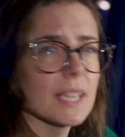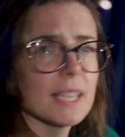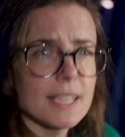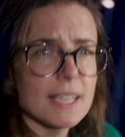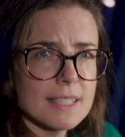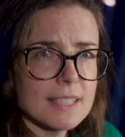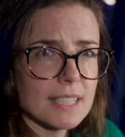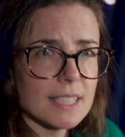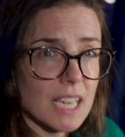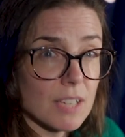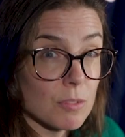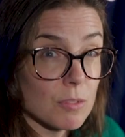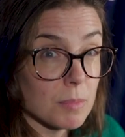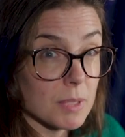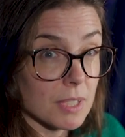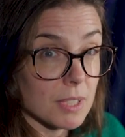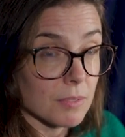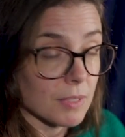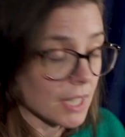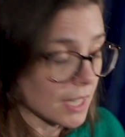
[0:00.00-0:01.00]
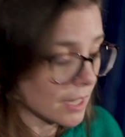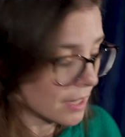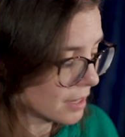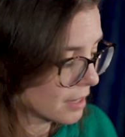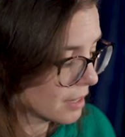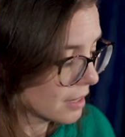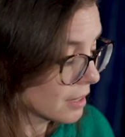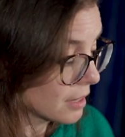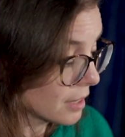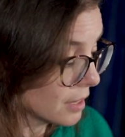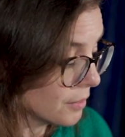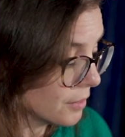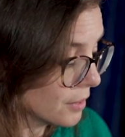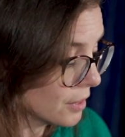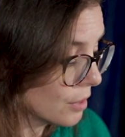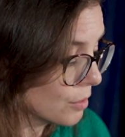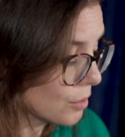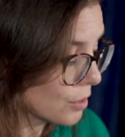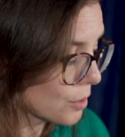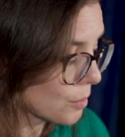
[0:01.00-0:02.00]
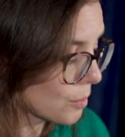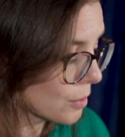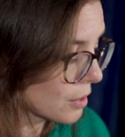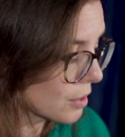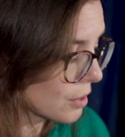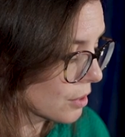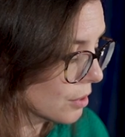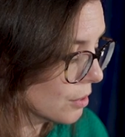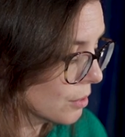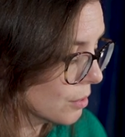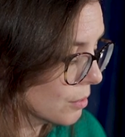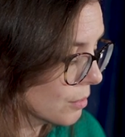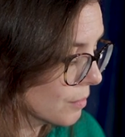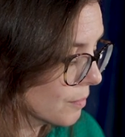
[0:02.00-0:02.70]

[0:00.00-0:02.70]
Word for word: It's a clever bit of kit, if you know just what to do.